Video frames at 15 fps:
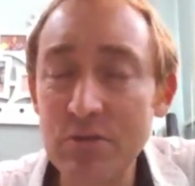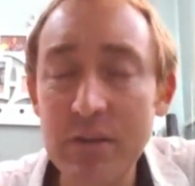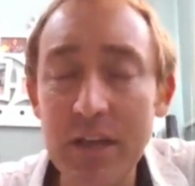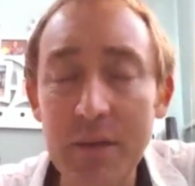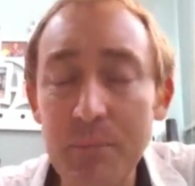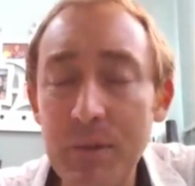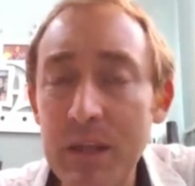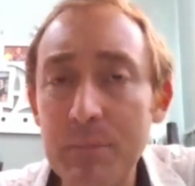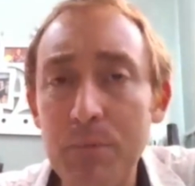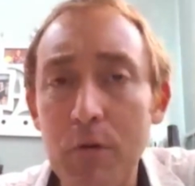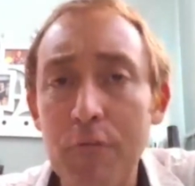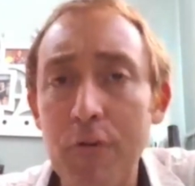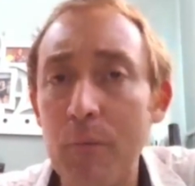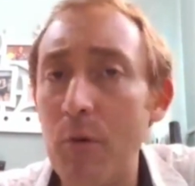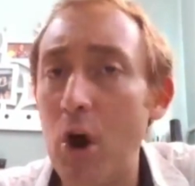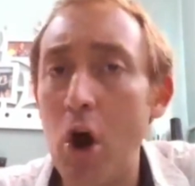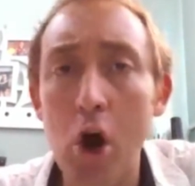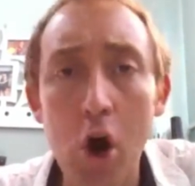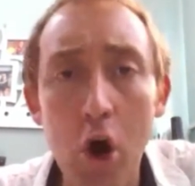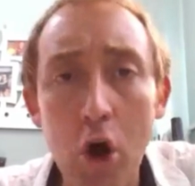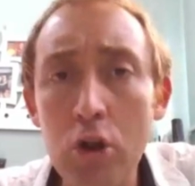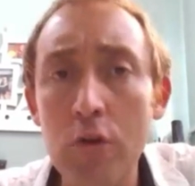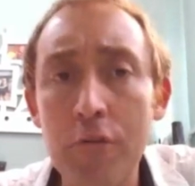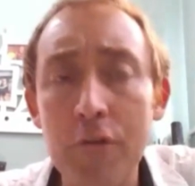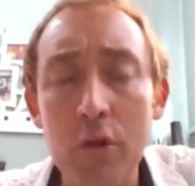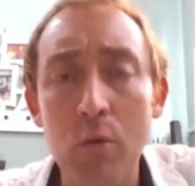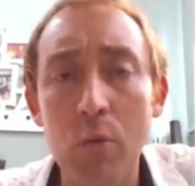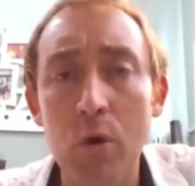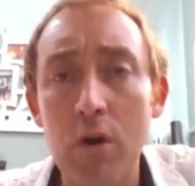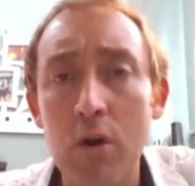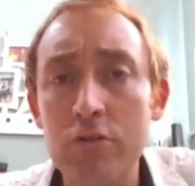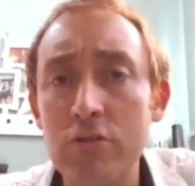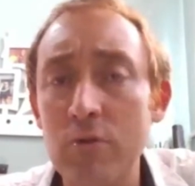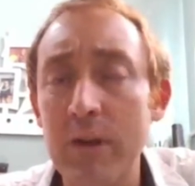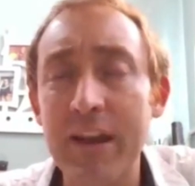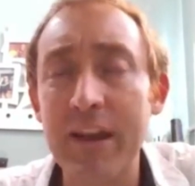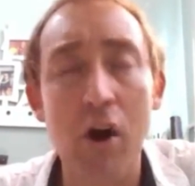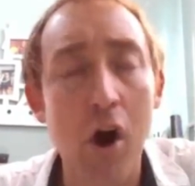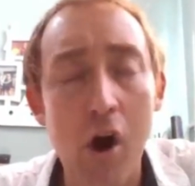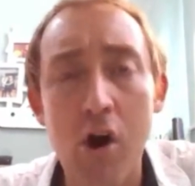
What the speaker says: You get people from all over the world doing